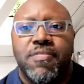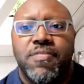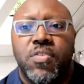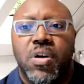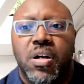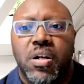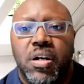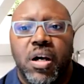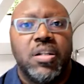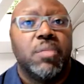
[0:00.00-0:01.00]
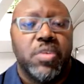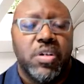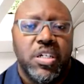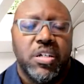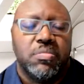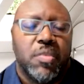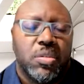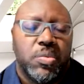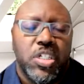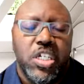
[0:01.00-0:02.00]
for a number of years,
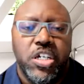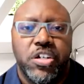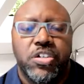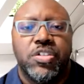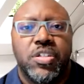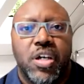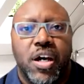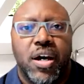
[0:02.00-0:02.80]
multiple years,